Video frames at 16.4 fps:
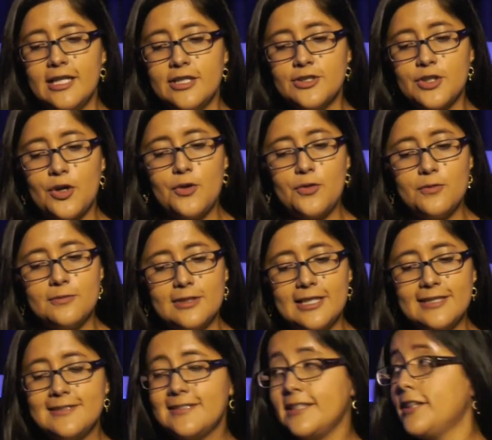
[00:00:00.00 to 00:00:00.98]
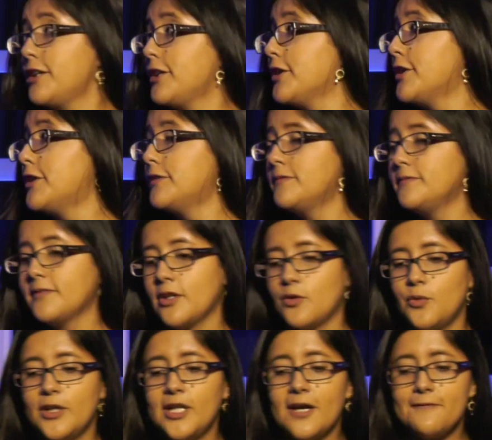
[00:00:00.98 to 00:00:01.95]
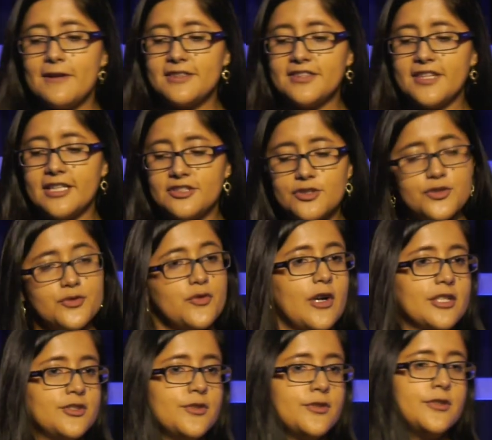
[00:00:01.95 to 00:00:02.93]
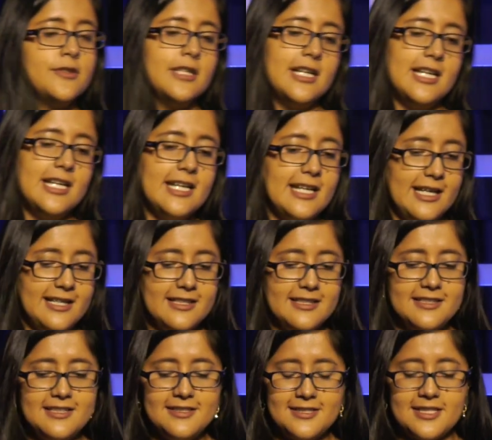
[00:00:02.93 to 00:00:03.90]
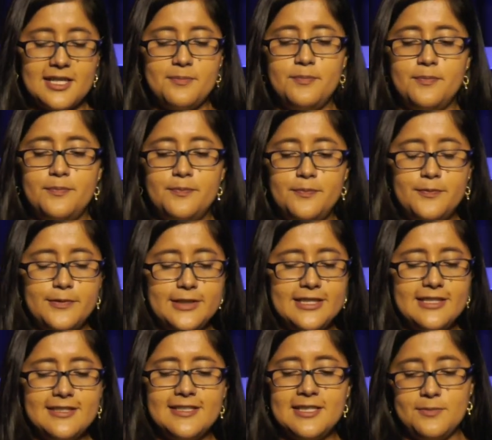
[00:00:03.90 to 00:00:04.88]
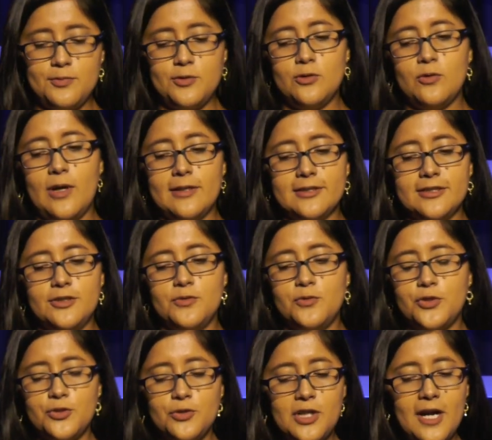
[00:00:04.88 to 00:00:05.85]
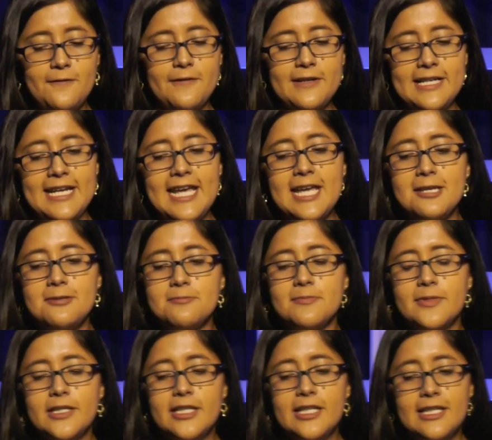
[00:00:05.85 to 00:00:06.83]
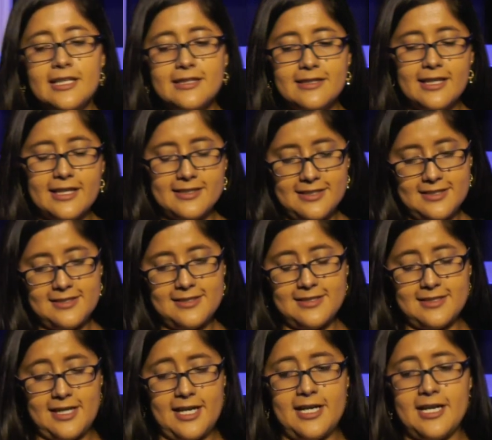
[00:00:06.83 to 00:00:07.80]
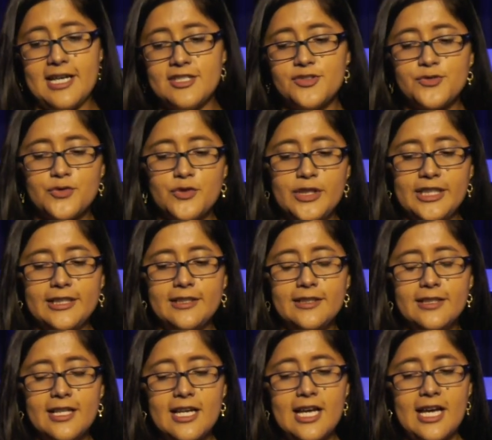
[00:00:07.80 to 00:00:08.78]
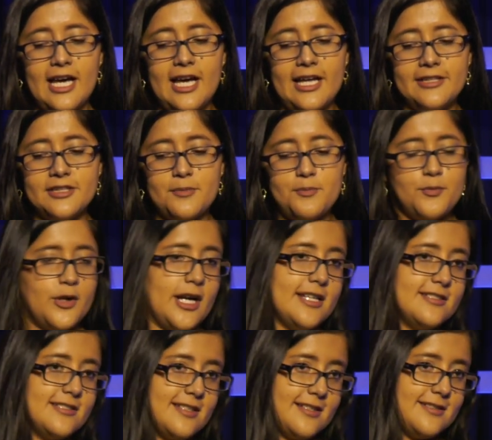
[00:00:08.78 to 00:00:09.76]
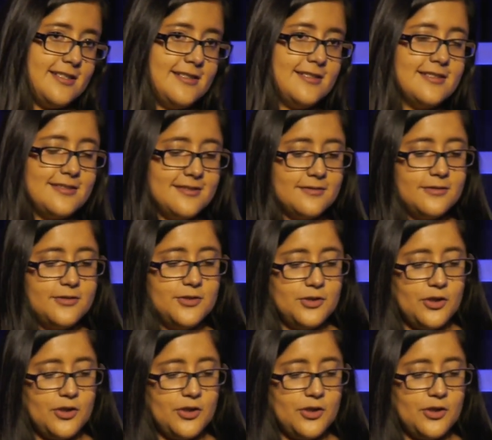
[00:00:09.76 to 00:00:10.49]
So let's see here, we have a data structure. It's a pretty simple one. You have a name that is a string and a price that is,